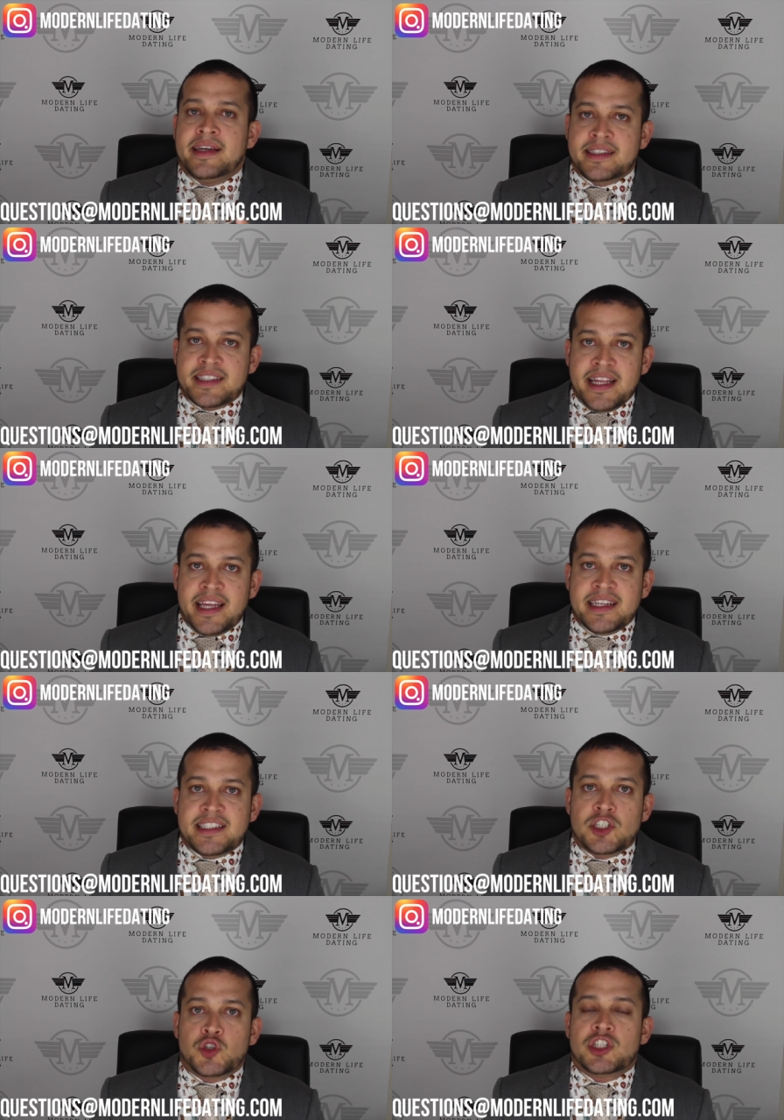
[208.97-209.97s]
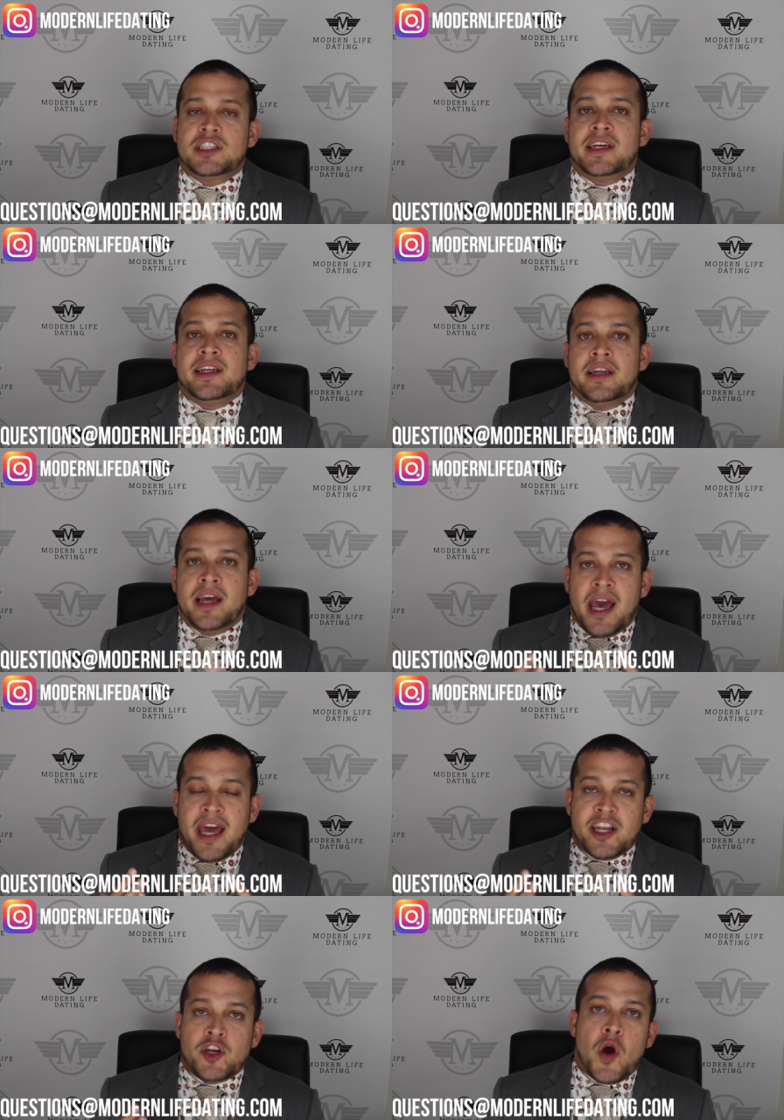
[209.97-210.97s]
say that he's interested,
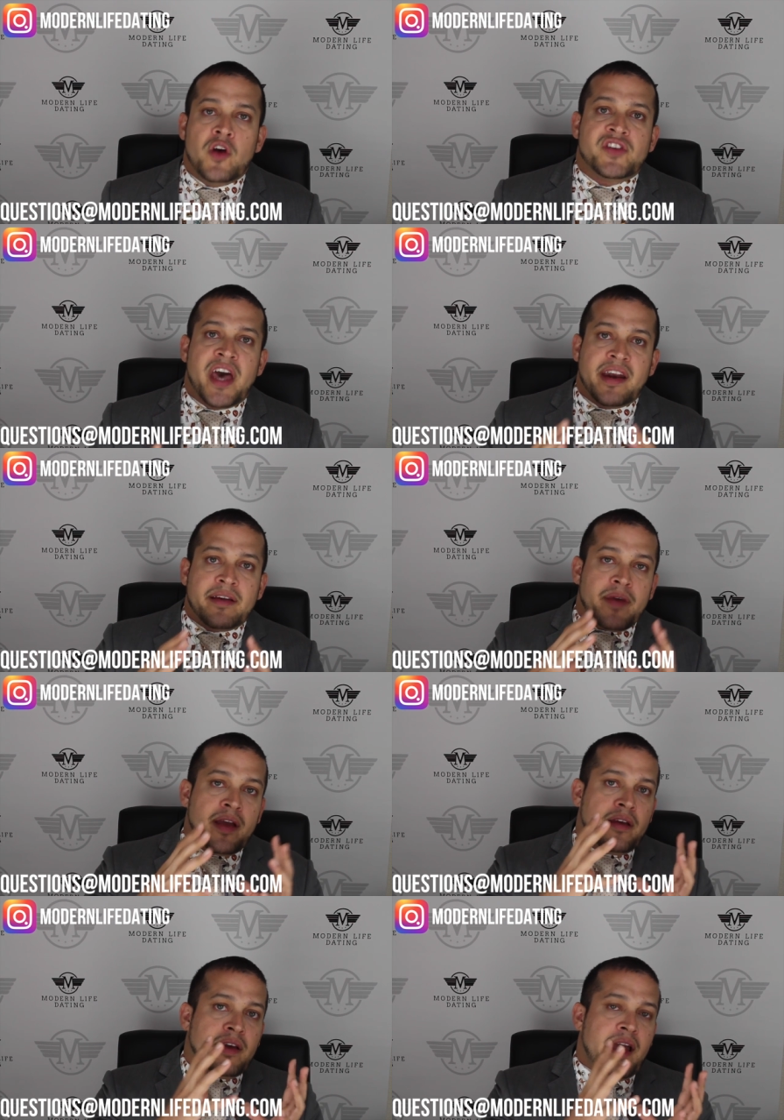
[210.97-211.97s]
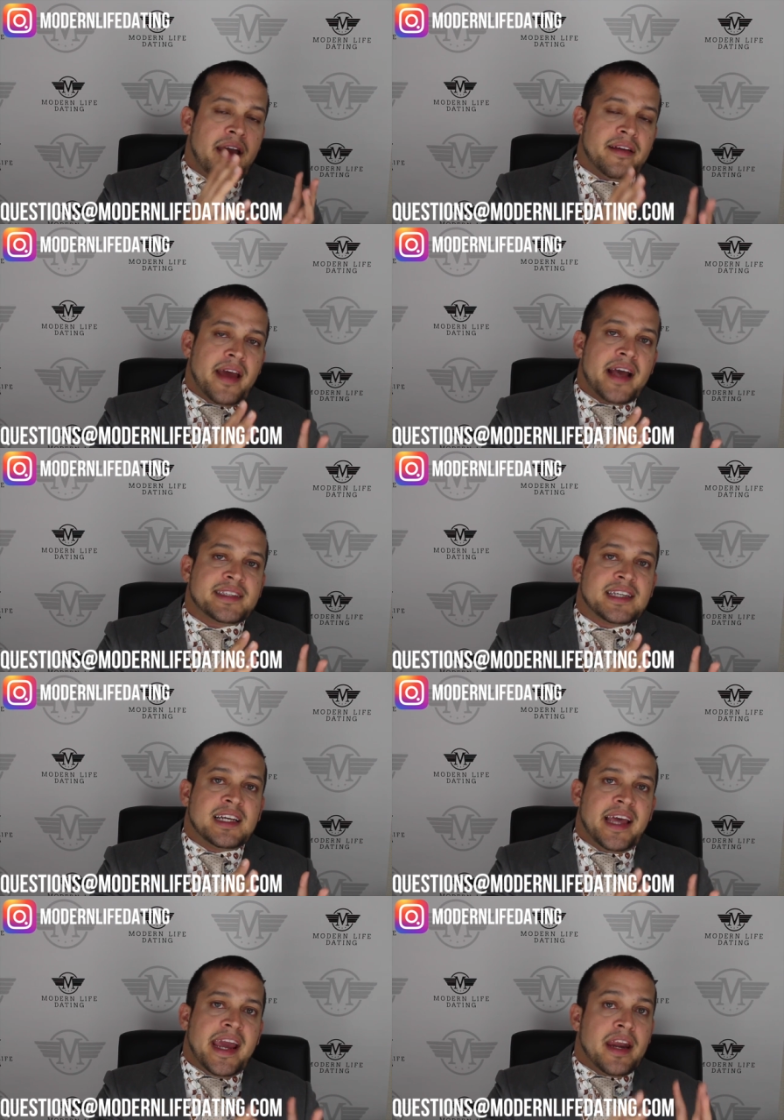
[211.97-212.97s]
and he knows how to
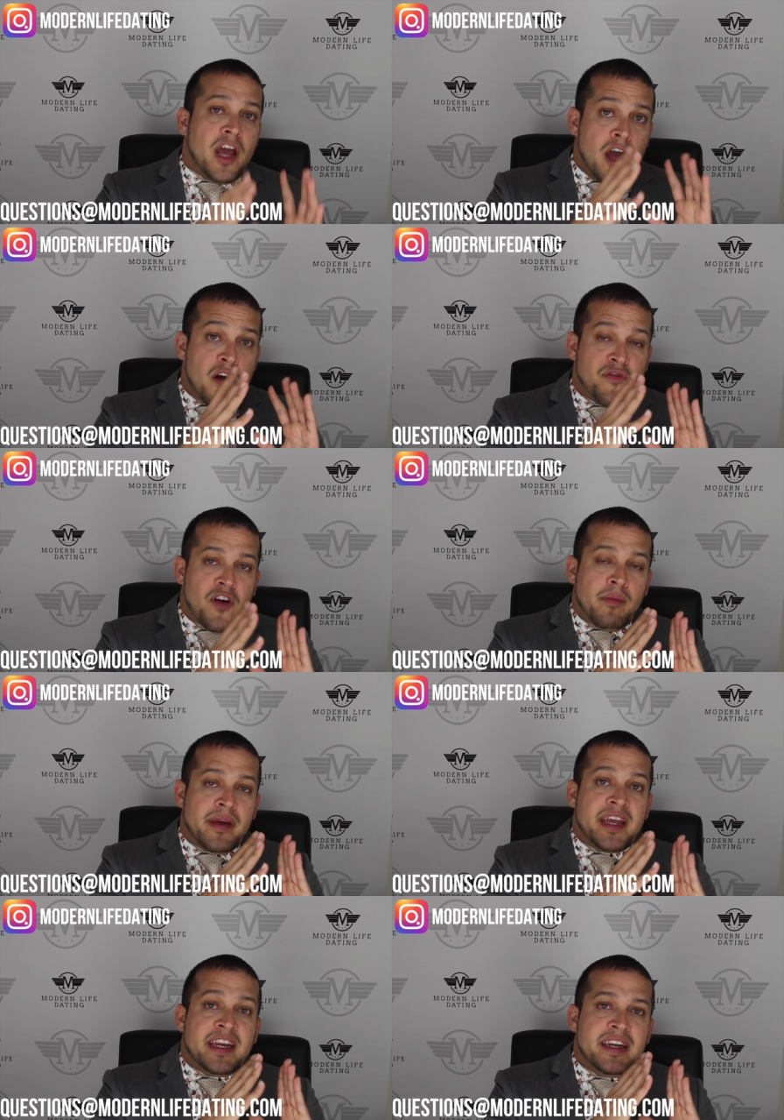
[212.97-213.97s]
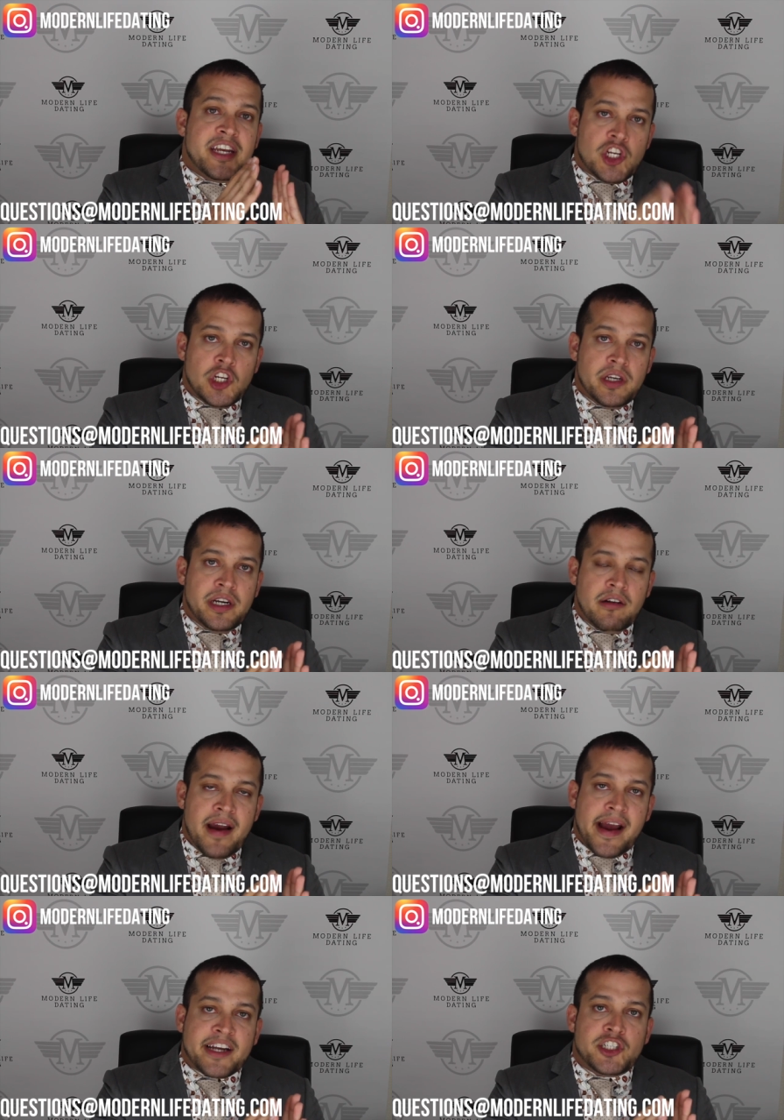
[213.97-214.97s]
escalate from initial
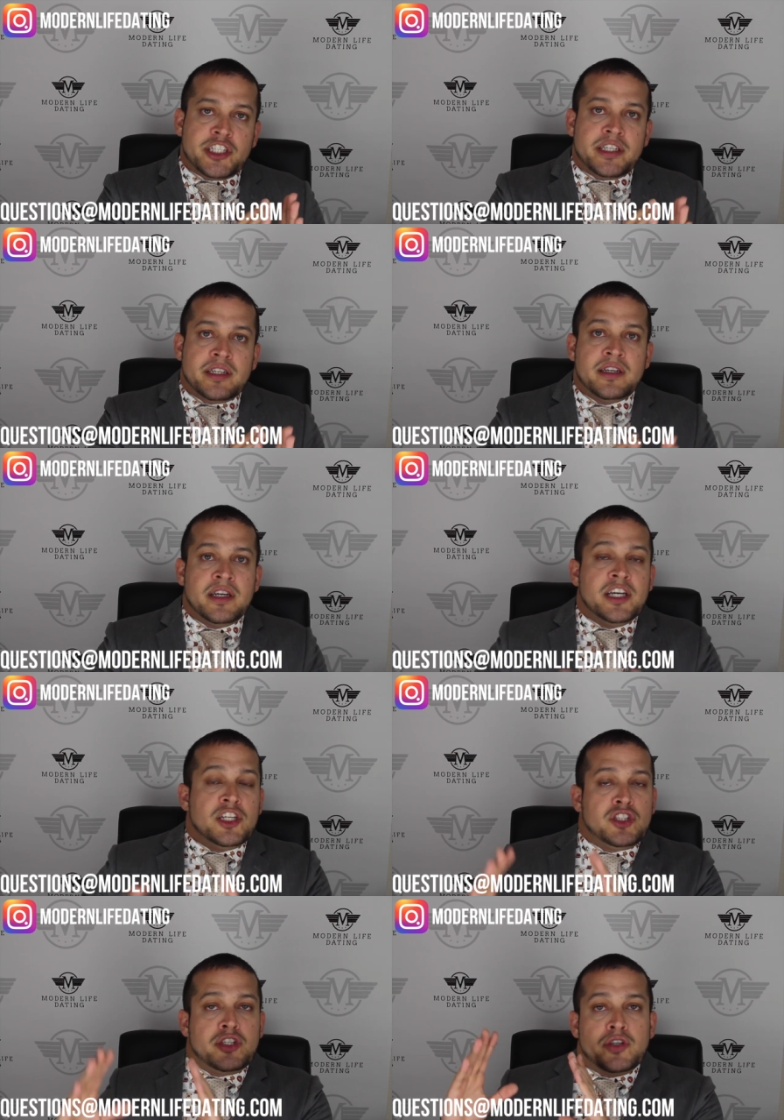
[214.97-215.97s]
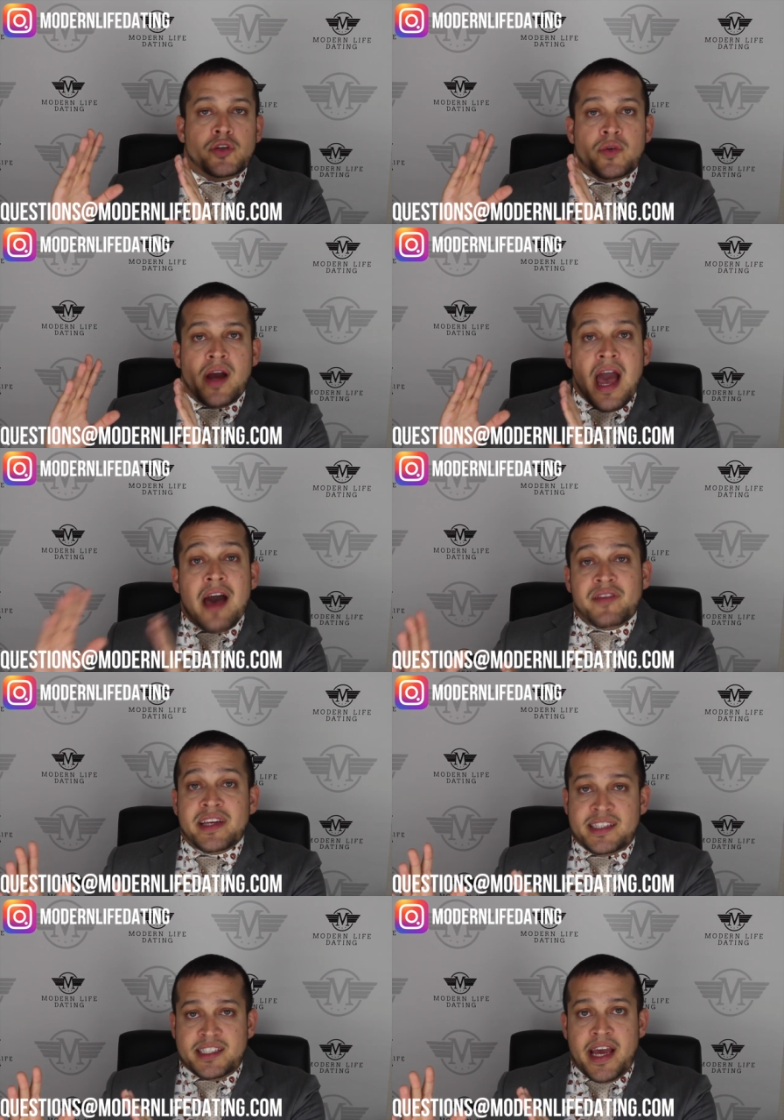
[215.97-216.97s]
interaction to
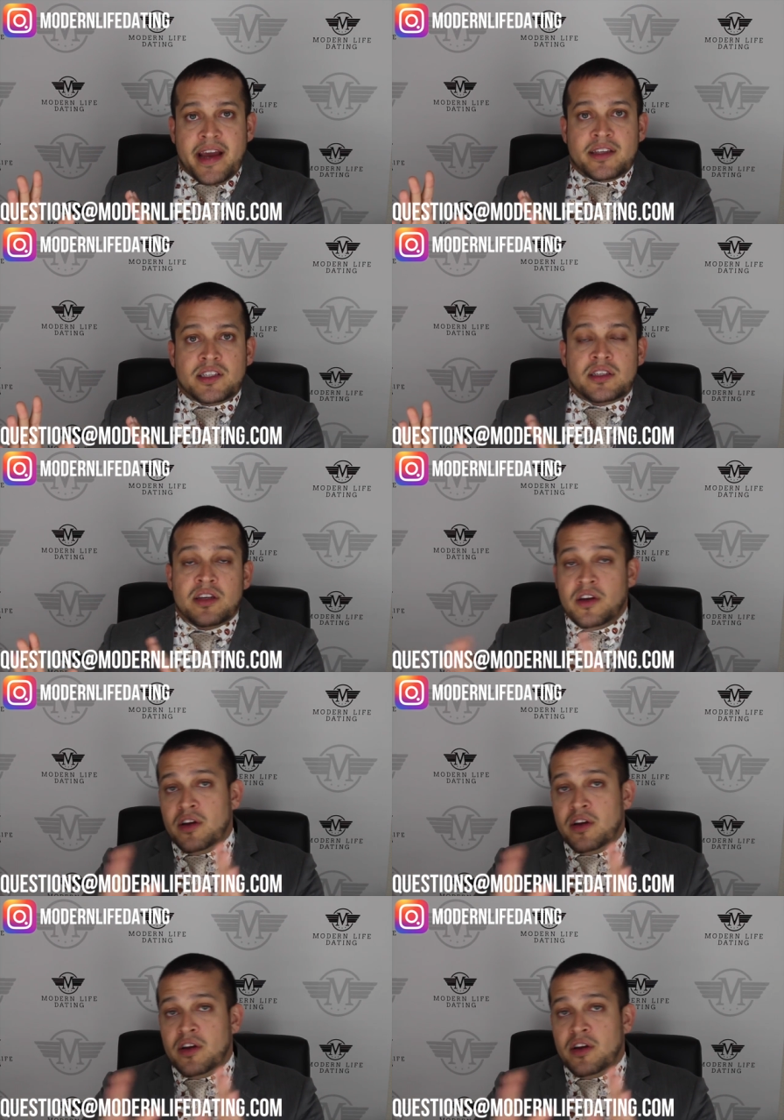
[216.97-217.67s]
having sex